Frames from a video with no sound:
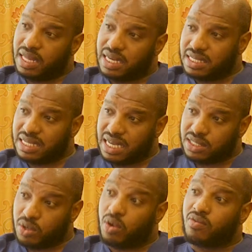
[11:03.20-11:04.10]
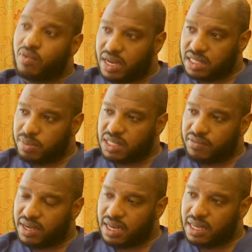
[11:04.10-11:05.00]
that is SARS-CoV-1
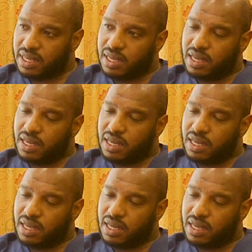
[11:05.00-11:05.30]
specifically.